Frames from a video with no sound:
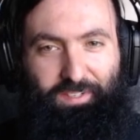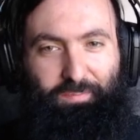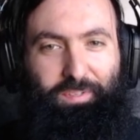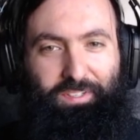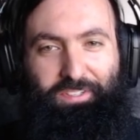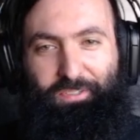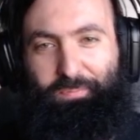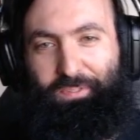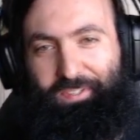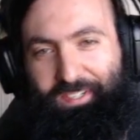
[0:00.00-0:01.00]
my PD2
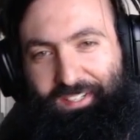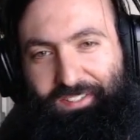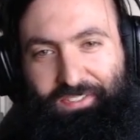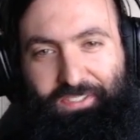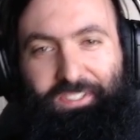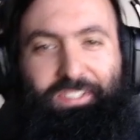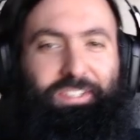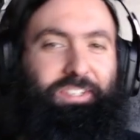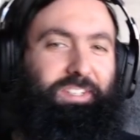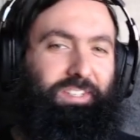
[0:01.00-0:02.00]
build guides, of
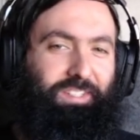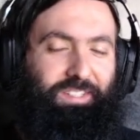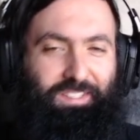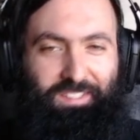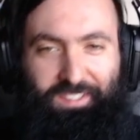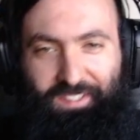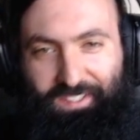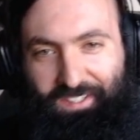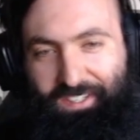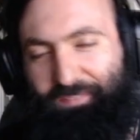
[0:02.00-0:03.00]
course,
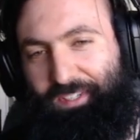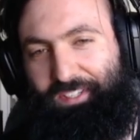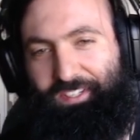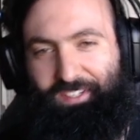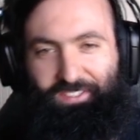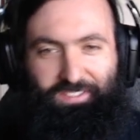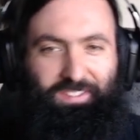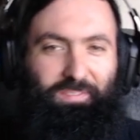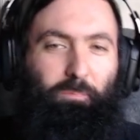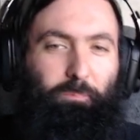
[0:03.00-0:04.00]
on my channel
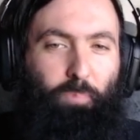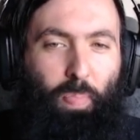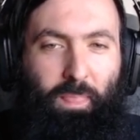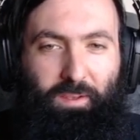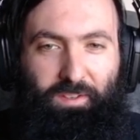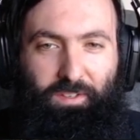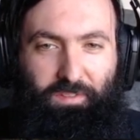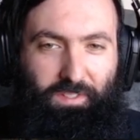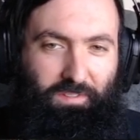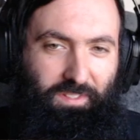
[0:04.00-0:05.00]
and
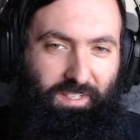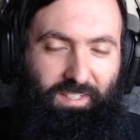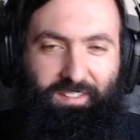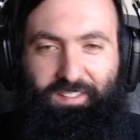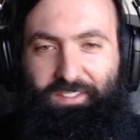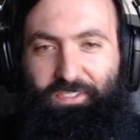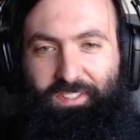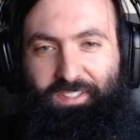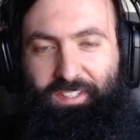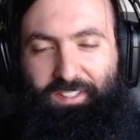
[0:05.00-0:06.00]

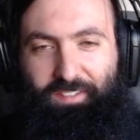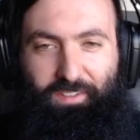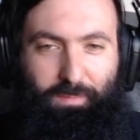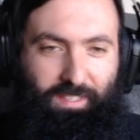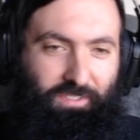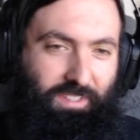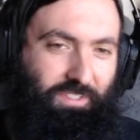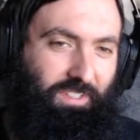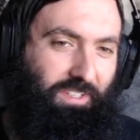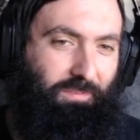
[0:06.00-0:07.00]
www.twitch.tv backslash
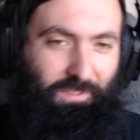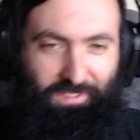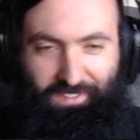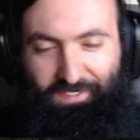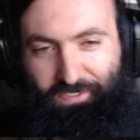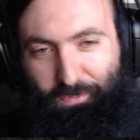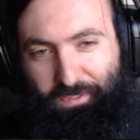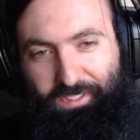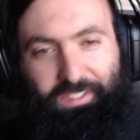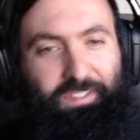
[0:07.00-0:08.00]
DarkHumility if you
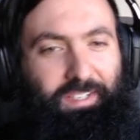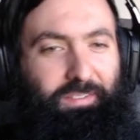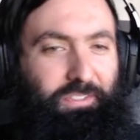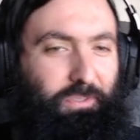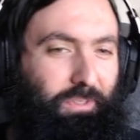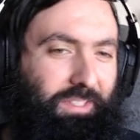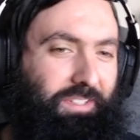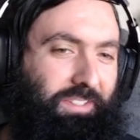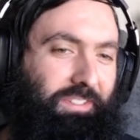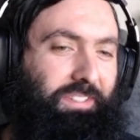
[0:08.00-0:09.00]
want Diablo 2 related
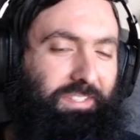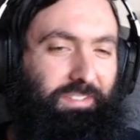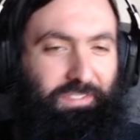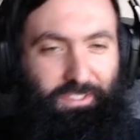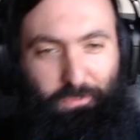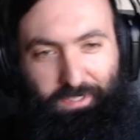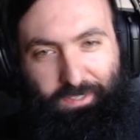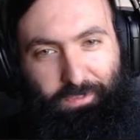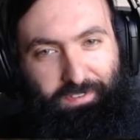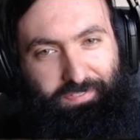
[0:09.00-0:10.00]
content seven days a
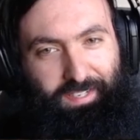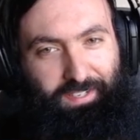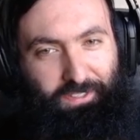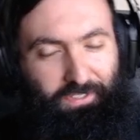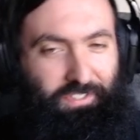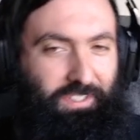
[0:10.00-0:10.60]
week. We failed!